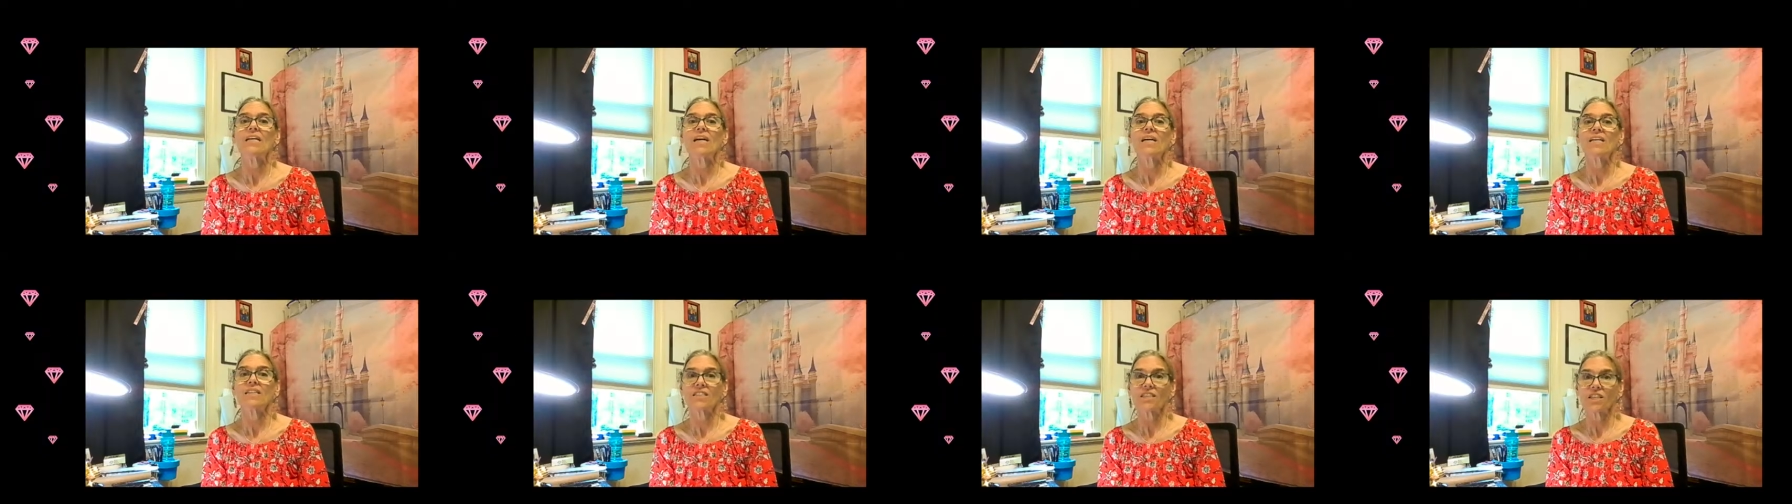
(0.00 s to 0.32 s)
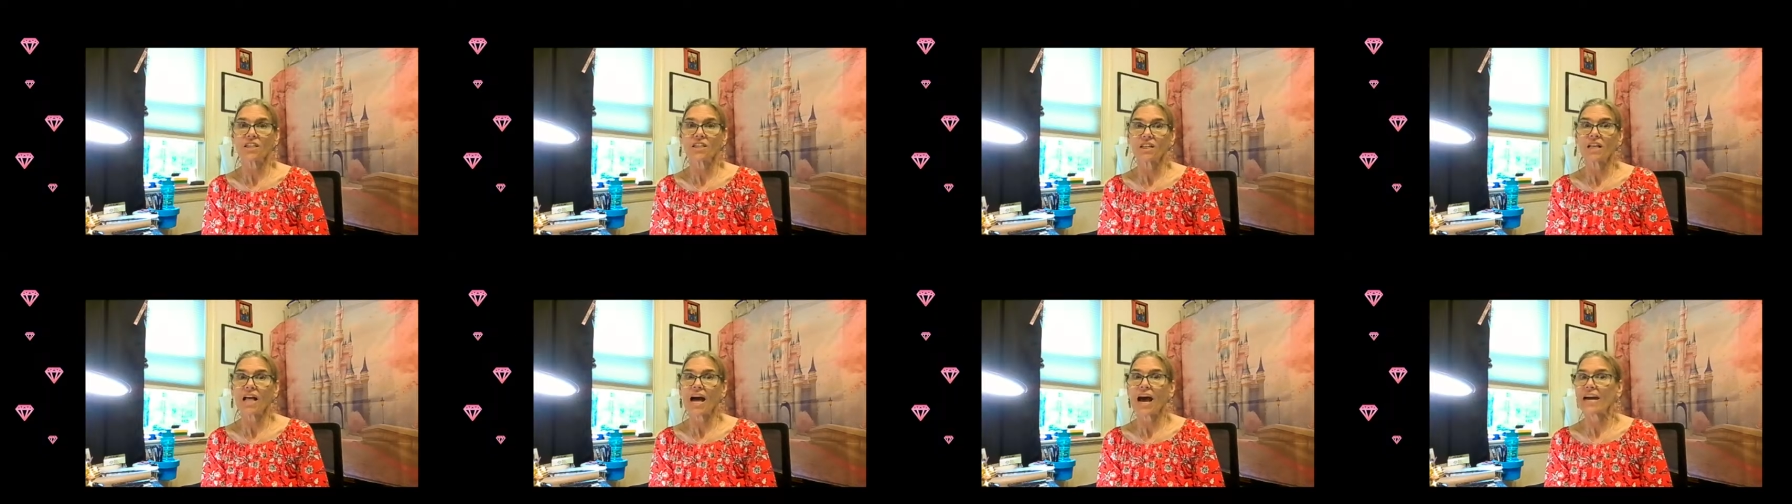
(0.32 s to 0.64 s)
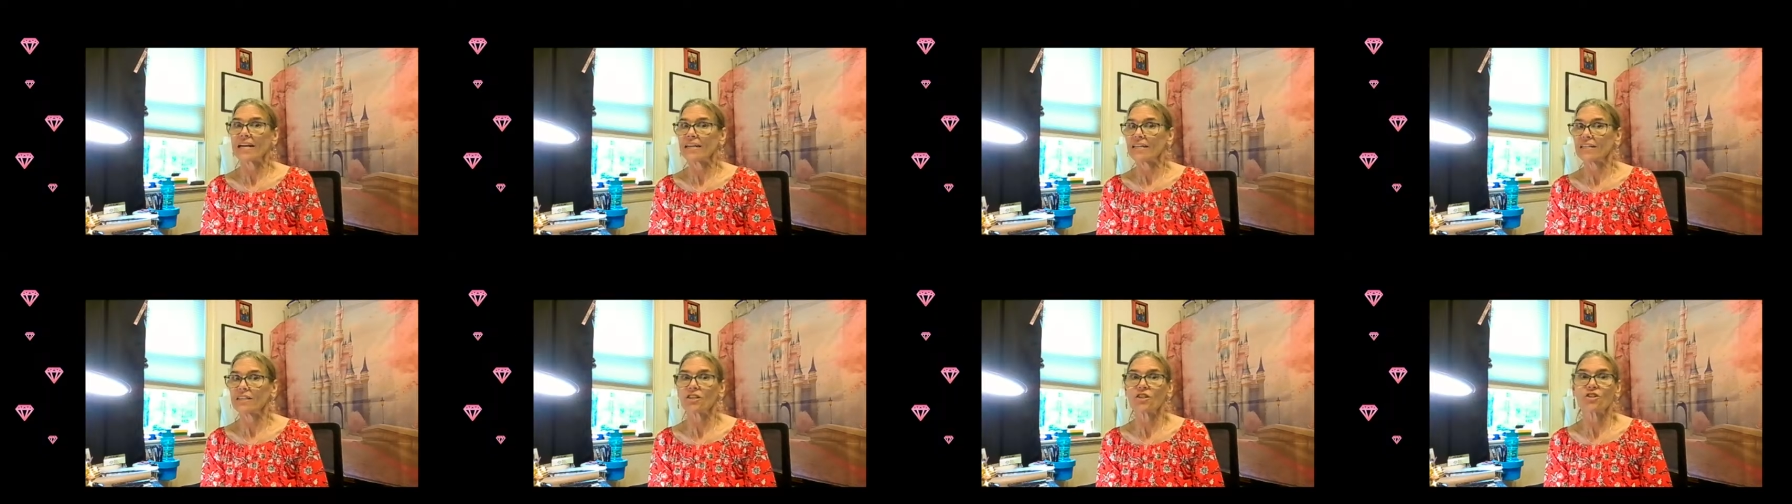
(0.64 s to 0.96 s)
until
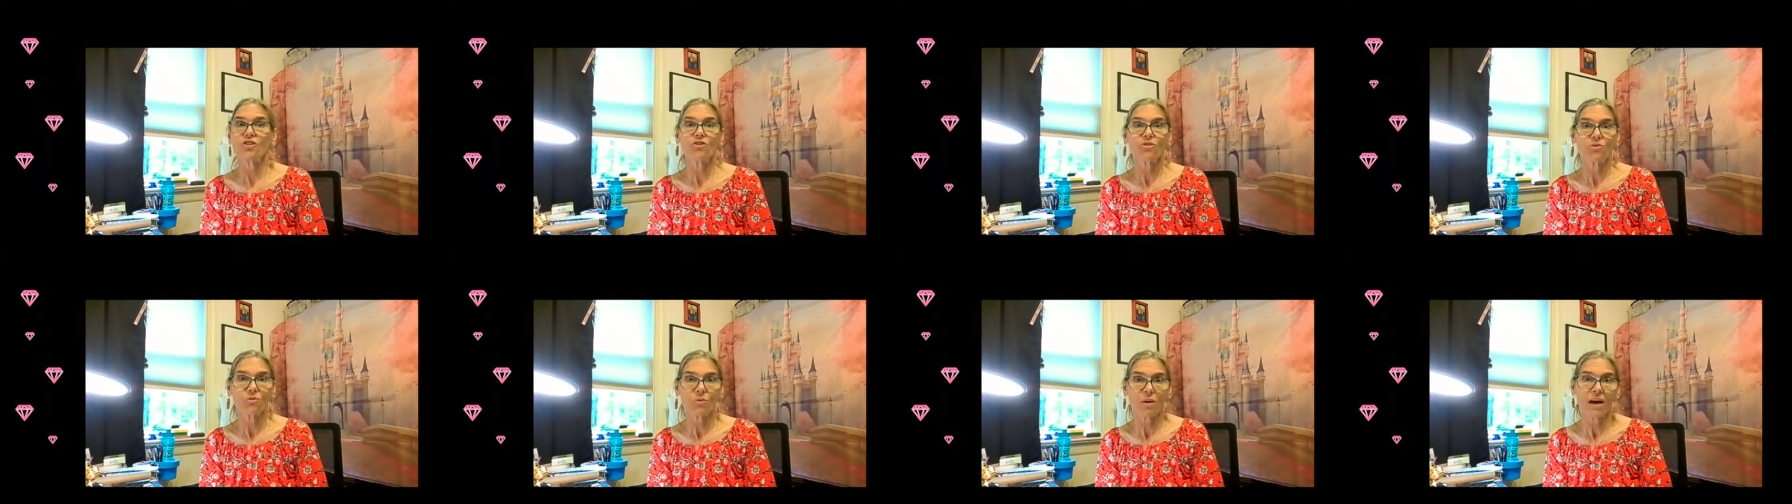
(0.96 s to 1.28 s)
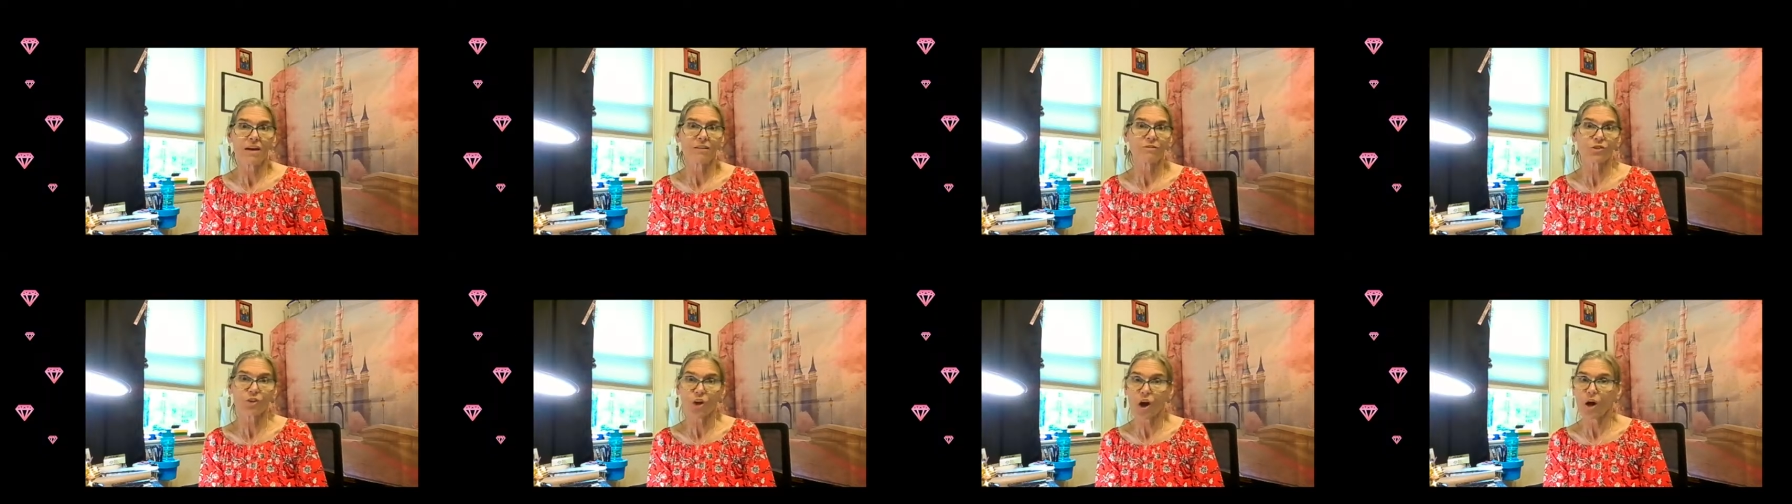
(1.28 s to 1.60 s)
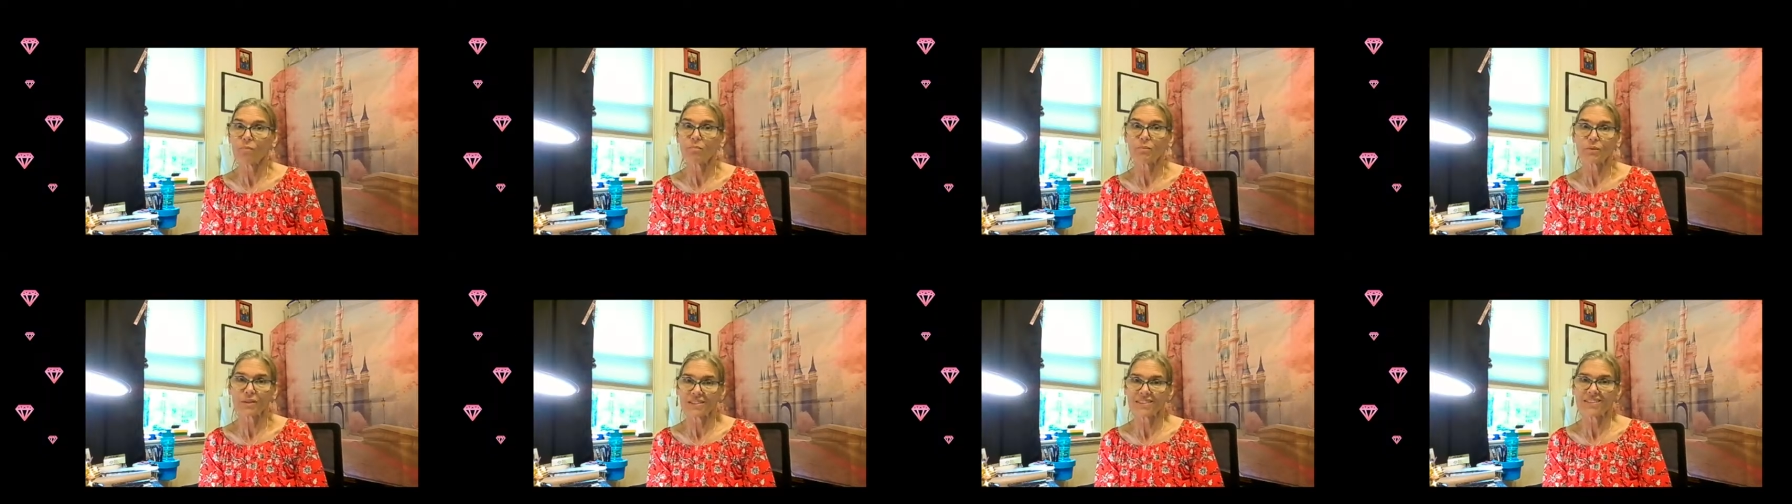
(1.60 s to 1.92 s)
I get the new house
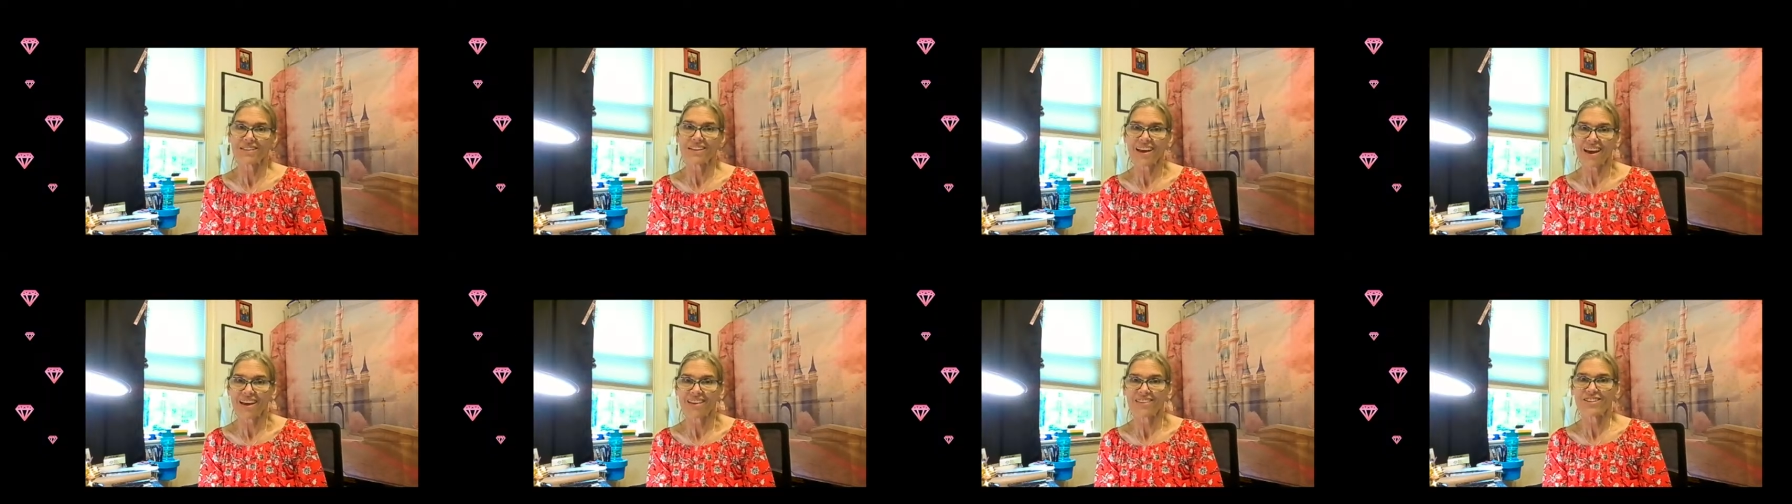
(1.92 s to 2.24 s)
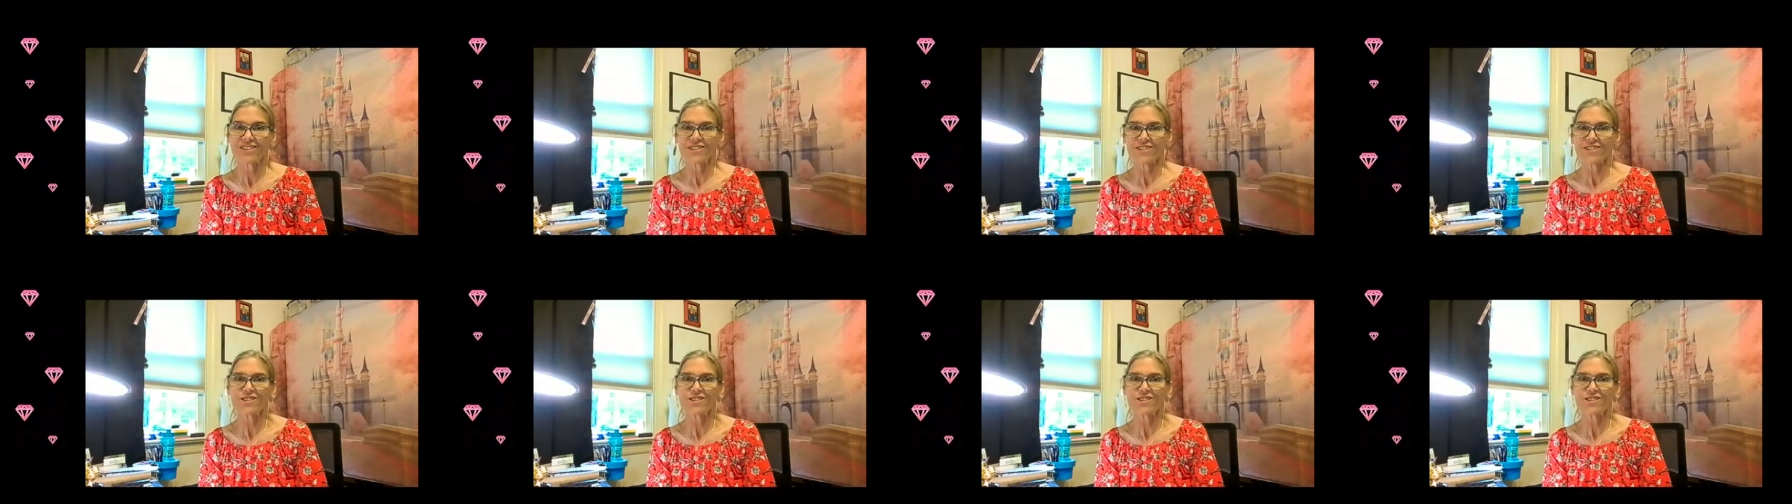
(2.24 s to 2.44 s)
all put together.